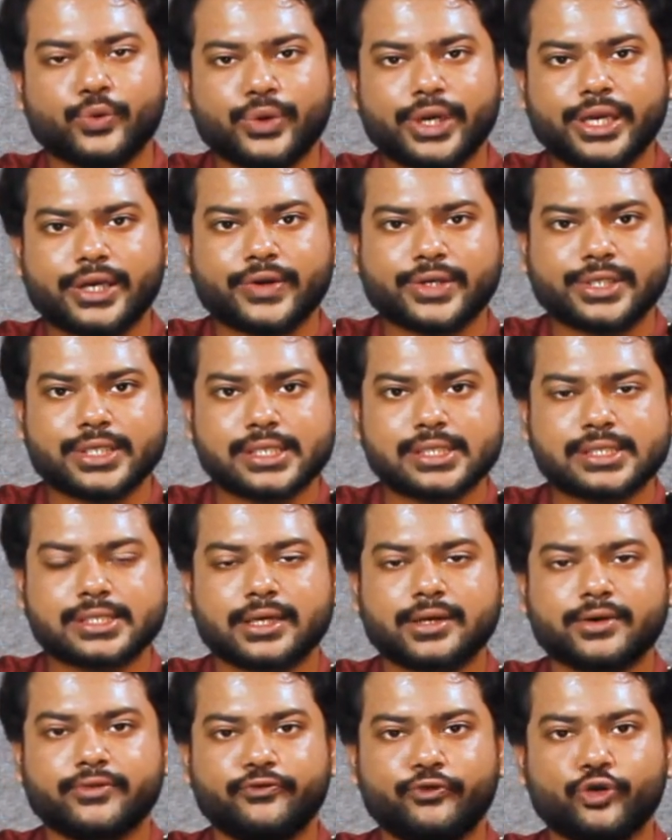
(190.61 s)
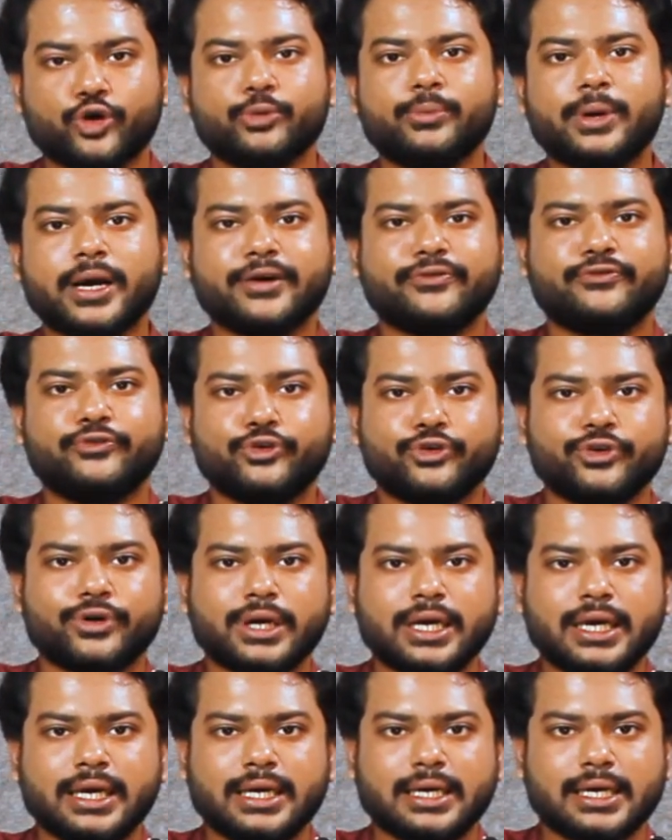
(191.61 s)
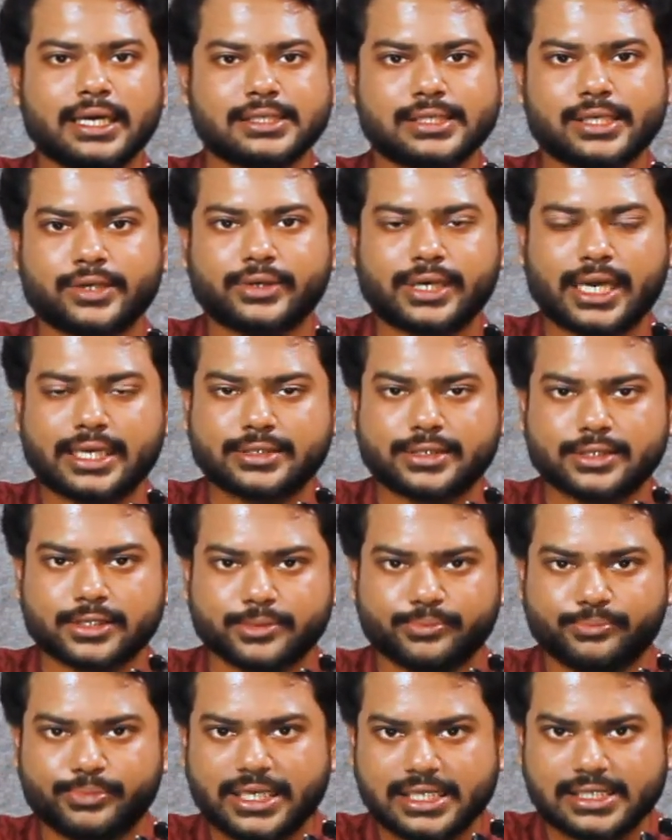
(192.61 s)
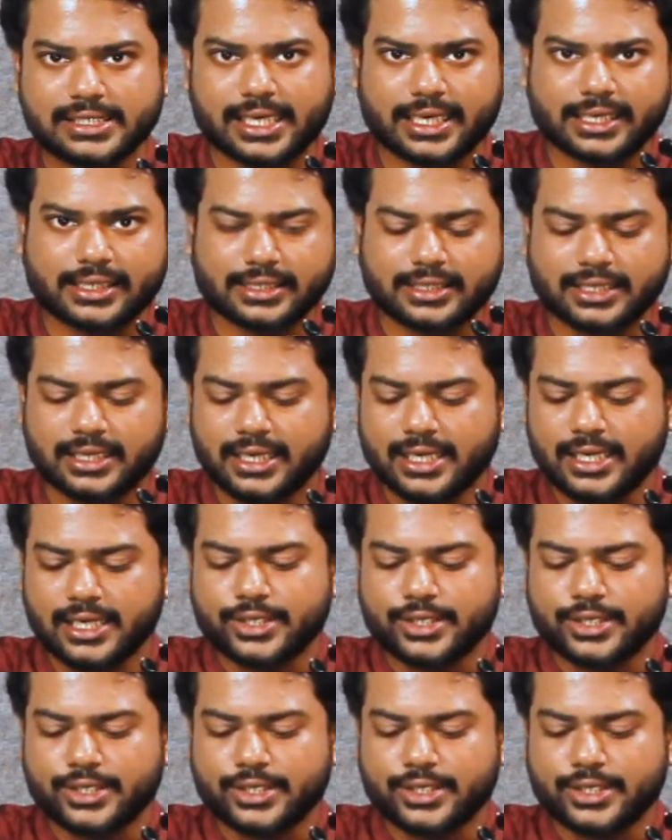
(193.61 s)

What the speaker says: we register 4x4 as our natural beat cycle.